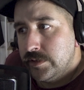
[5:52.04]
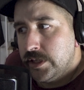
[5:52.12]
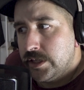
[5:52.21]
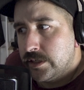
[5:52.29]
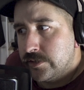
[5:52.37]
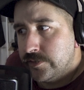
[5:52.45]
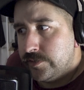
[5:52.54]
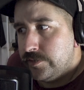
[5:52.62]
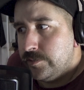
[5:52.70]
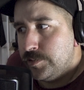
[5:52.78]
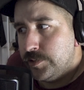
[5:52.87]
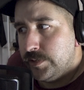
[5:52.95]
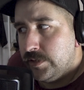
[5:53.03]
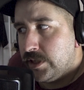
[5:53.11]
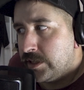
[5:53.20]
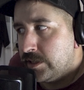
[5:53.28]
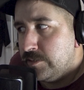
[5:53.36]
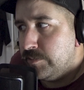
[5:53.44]
Yeah, because
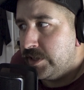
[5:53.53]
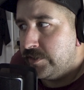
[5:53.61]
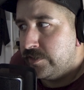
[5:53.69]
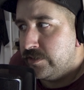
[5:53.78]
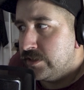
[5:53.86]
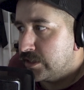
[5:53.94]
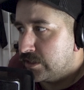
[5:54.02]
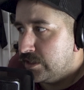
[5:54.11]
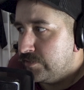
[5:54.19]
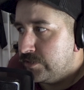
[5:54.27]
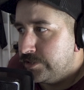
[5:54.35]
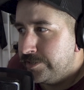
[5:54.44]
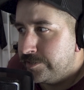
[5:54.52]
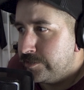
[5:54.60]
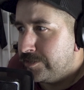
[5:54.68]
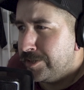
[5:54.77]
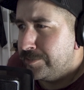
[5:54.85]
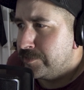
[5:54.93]
I think you mentioned like even on
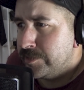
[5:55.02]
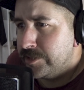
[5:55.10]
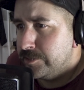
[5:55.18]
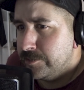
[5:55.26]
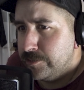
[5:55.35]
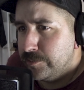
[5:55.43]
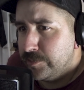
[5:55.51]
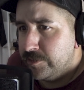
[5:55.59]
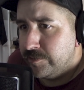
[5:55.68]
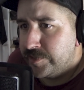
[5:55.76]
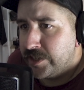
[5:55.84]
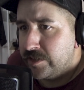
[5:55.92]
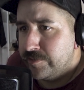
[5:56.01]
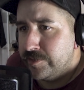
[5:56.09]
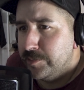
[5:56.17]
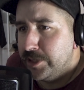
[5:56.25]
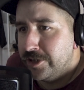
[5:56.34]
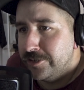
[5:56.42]
Instagram or something, you're starting to
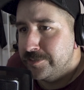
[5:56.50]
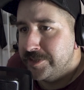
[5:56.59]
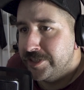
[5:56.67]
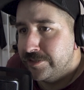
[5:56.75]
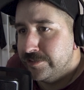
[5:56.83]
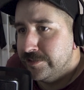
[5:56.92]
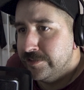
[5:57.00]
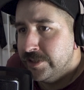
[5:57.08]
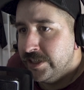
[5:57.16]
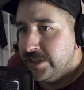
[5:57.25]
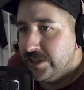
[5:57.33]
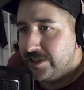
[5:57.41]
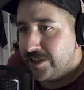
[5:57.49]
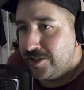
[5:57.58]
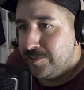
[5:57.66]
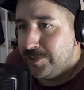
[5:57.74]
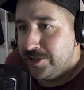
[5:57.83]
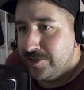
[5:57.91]
feel a bit homesick or
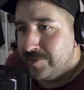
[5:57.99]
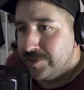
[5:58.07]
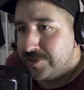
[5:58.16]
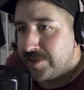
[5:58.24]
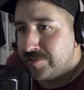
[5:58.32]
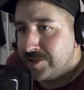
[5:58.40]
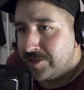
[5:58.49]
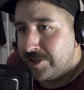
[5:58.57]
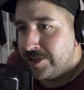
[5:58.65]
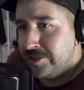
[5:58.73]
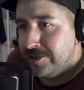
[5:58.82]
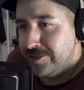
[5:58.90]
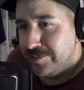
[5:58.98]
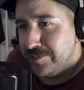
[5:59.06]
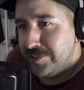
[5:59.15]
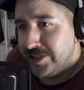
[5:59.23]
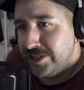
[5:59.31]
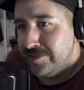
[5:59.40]
getting a bit over traveling around
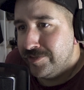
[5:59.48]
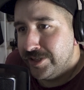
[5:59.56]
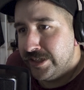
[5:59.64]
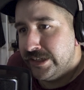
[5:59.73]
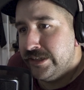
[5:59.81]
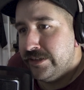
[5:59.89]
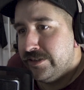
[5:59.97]
Europe by the end of it.